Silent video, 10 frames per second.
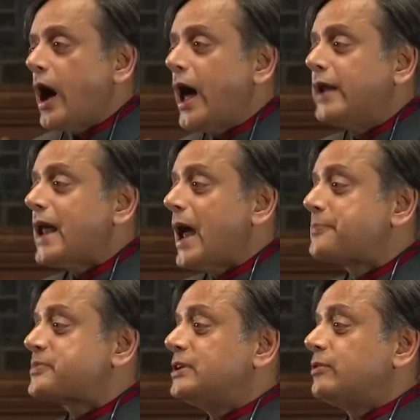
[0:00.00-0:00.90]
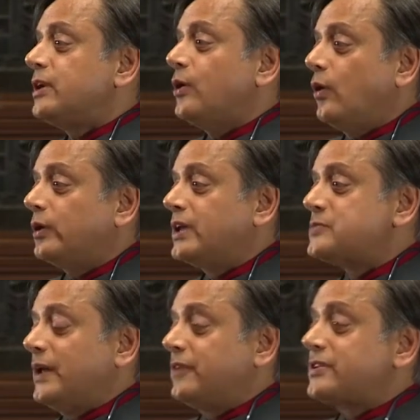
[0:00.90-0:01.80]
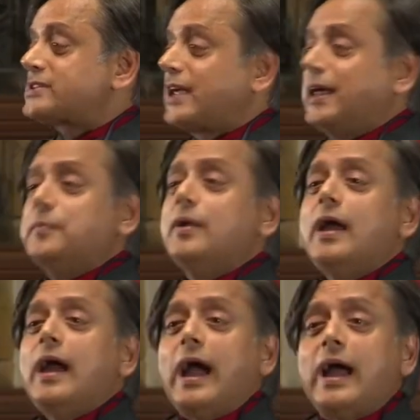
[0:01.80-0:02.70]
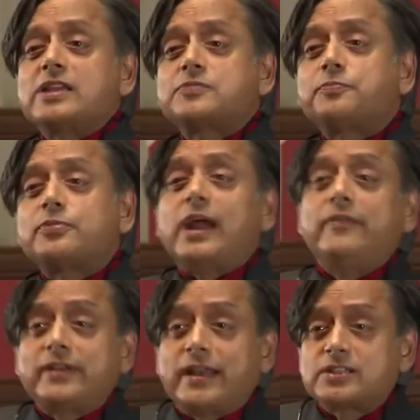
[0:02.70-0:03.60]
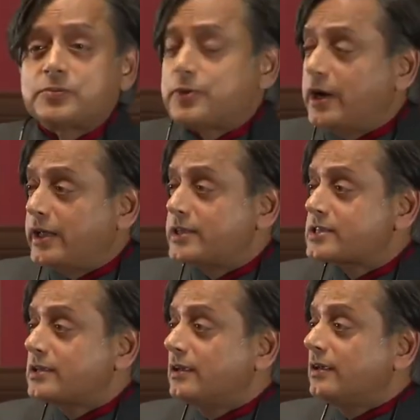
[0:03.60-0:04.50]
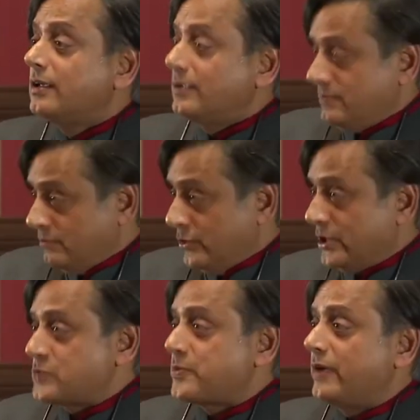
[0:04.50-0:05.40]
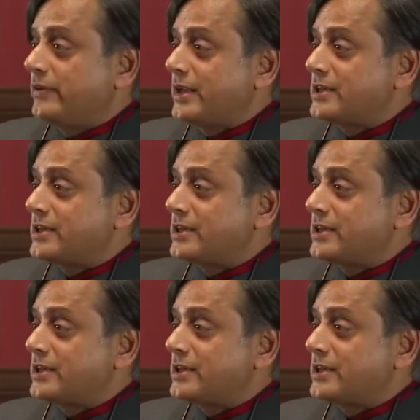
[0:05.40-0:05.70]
and absolutely all these benefits came as private enterprise, British private